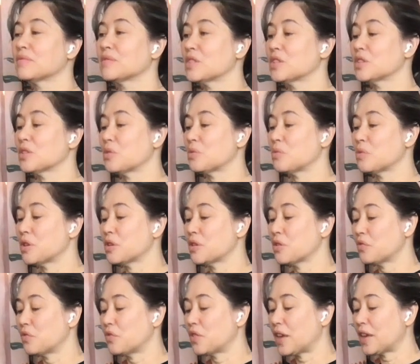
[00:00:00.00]
So
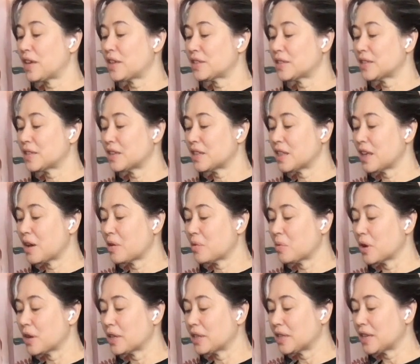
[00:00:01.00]
we're facing that
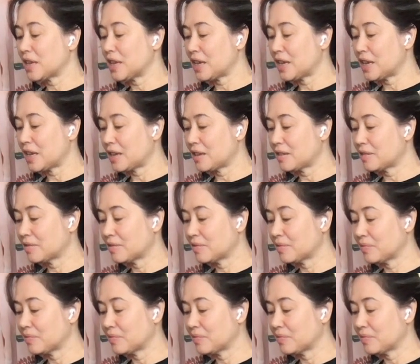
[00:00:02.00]
one knee.